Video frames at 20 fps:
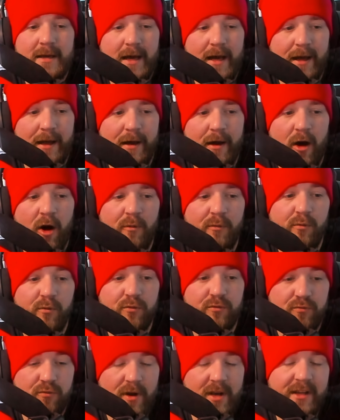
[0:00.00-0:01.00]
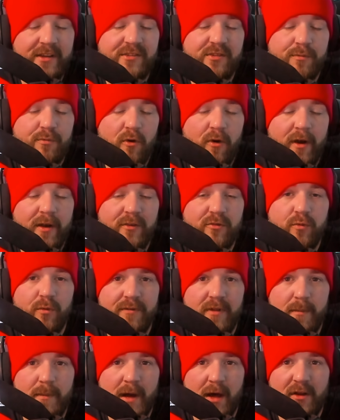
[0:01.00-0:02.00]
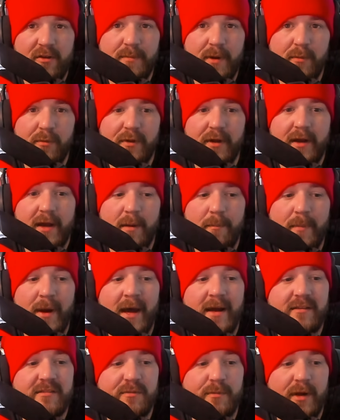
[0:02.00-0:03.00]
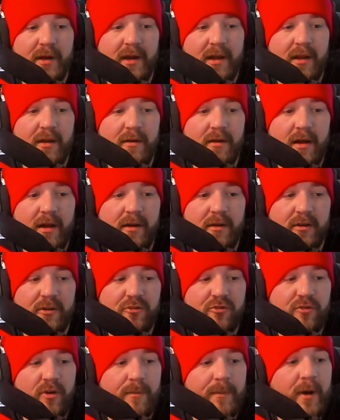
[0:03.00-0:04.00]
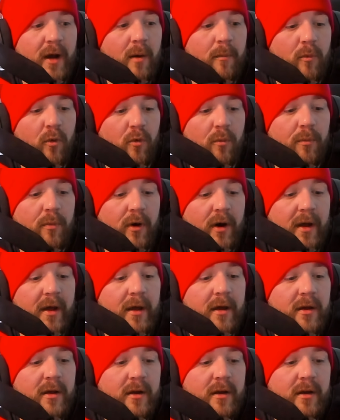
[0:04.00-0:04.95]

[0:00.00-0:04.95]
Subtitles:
I was really surprised with the amount of people that came back to me, and extremely humbled by